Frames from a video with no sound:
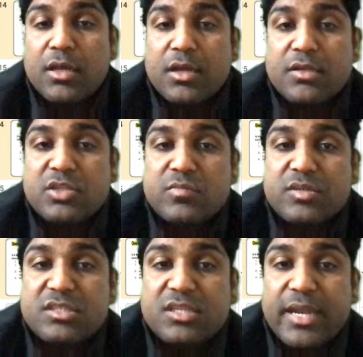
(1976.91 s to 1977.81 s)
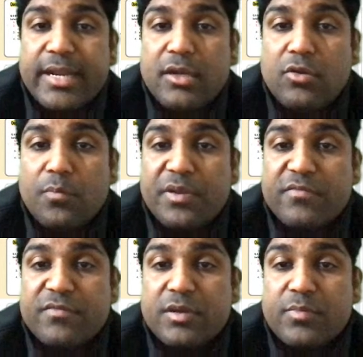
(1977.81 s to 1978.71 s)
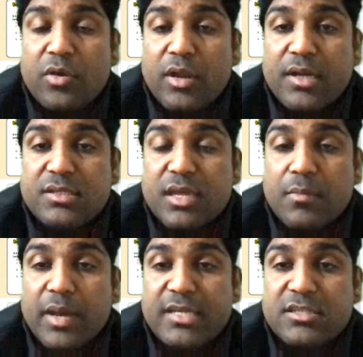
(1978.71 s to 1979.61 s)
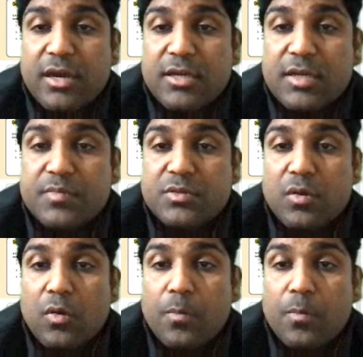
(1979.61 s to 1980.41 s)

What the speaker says: Consumers tend to prefer products by startups